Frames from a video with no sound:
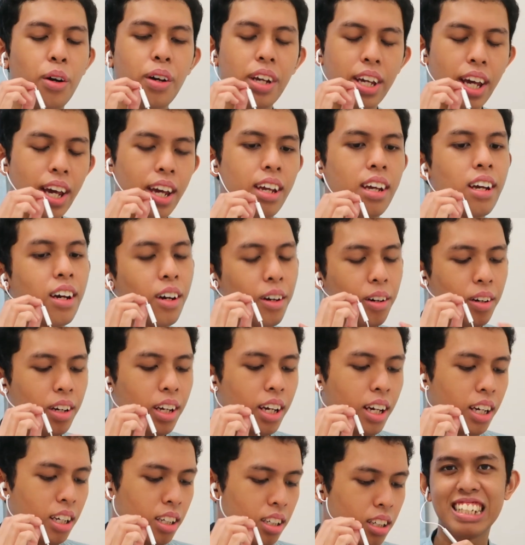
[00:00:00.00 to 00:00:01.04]
Okay.
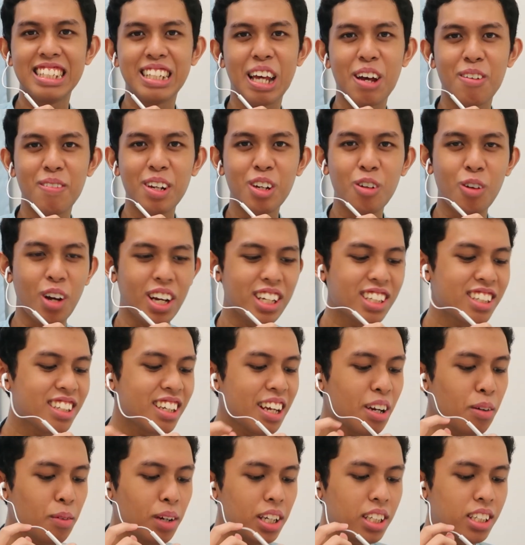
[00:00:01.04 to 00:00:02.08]
The 7th
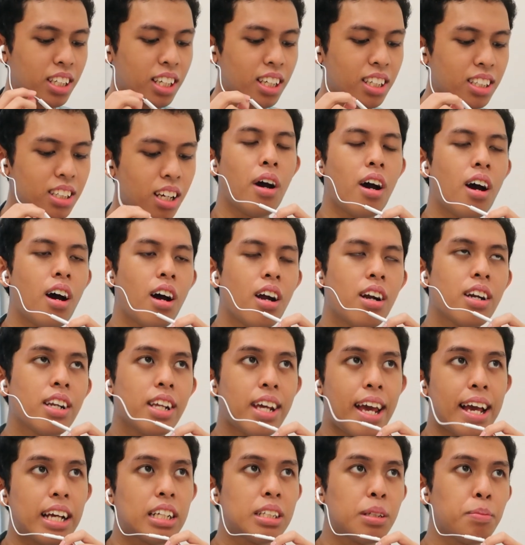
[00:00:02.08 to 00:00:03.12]
question, which is what are
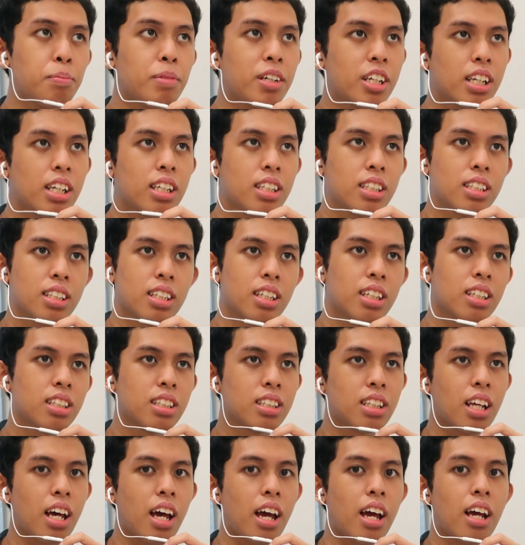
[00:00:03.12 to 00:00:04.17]
the experiences
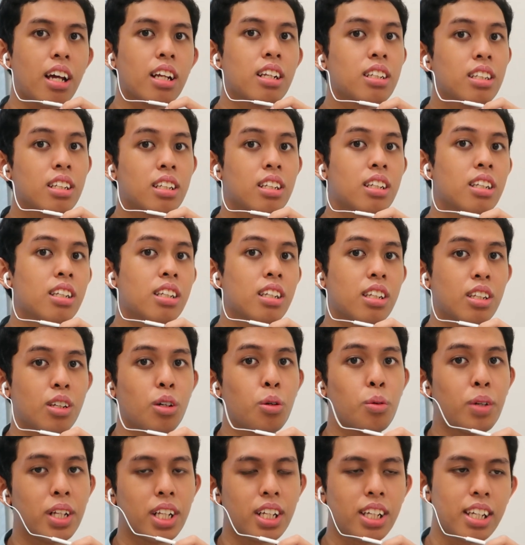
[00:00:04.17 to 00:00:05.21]
that
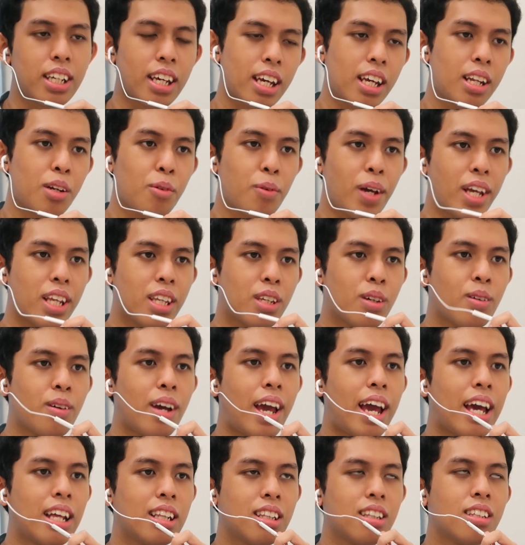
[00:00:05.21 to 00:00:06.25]
you will gain when you
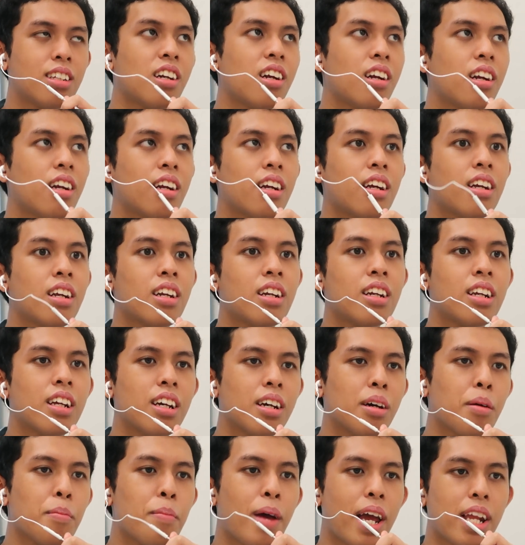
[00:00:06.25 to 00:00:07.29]
enter
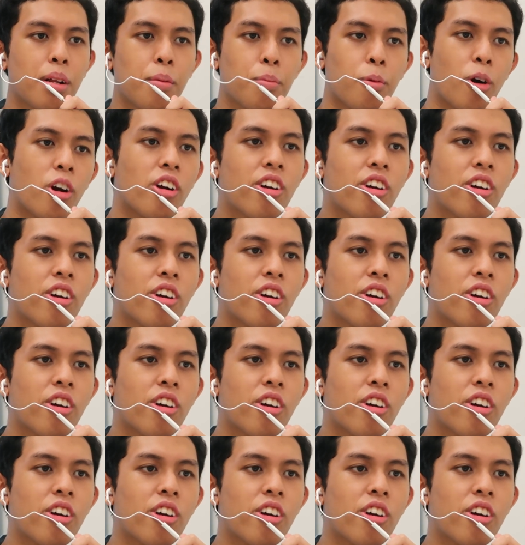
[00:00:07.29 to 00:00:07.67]
the BENL